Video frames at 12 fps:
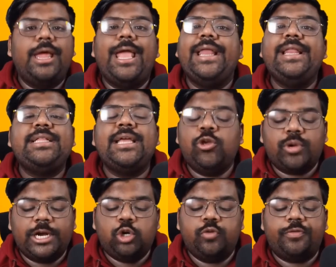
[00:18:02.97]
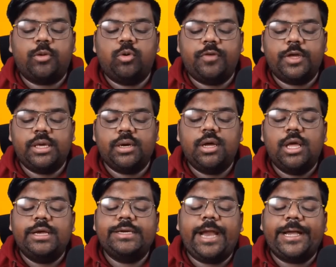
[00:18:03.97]
anything you can do from over here,
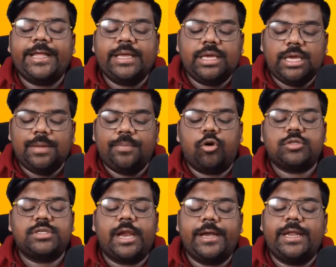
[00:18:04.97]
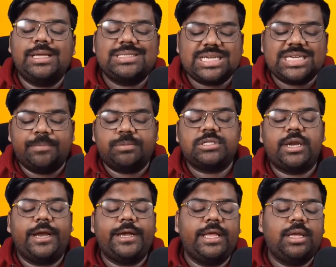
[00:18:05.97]
writing ebooks, writing scripts,
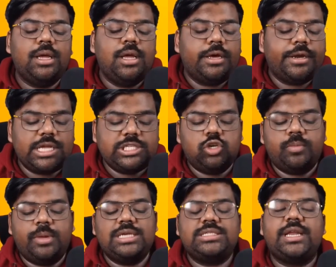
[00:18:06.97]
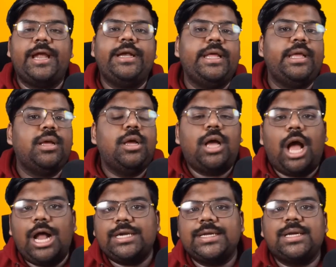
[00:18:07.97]
writing resumes, writing
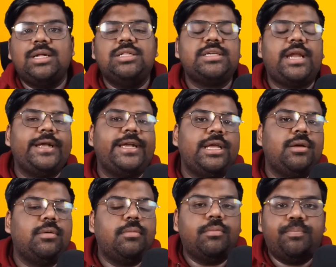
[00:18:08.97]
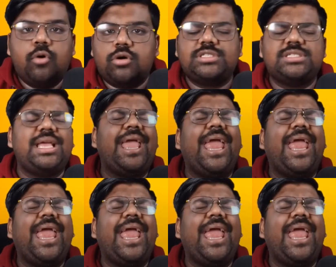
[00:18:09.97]
articles, writing books,